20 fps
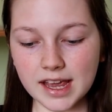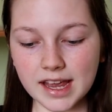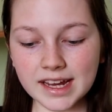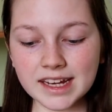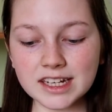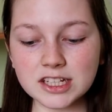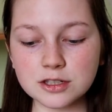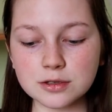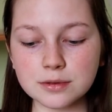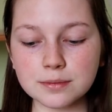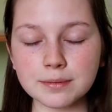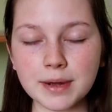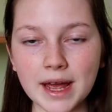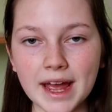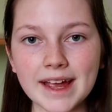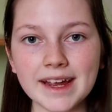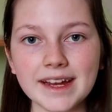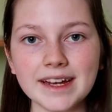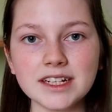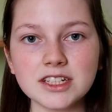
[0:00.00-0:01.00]
Each
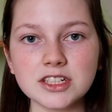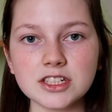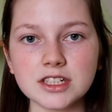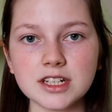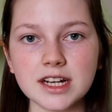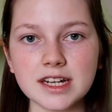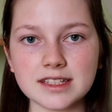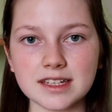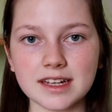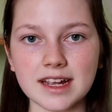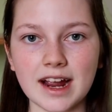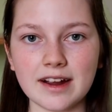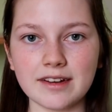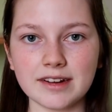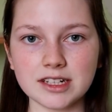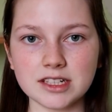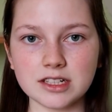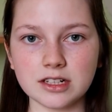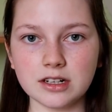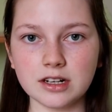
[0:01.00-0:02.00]
page is a
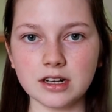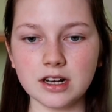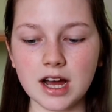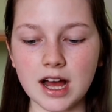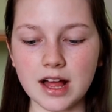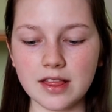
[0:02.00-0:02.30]
character,